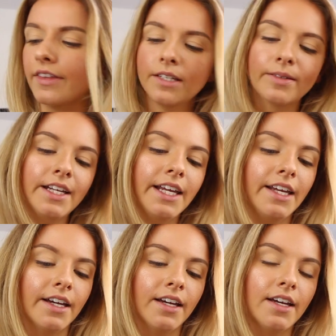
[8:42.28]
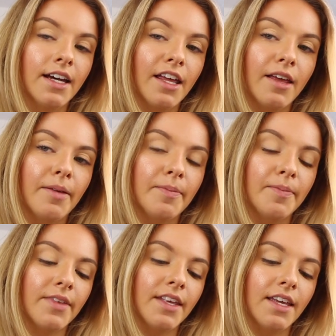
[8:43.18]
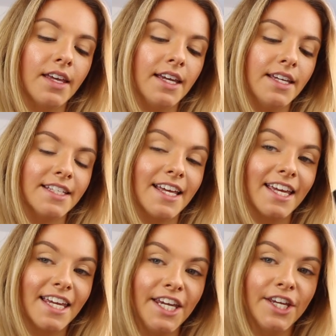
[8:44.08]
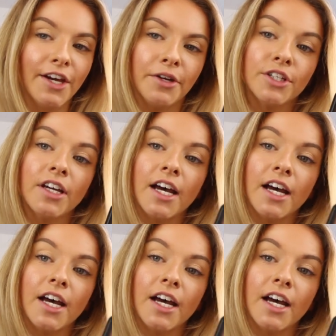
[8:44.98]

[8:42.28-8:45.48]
this one here is a KIKO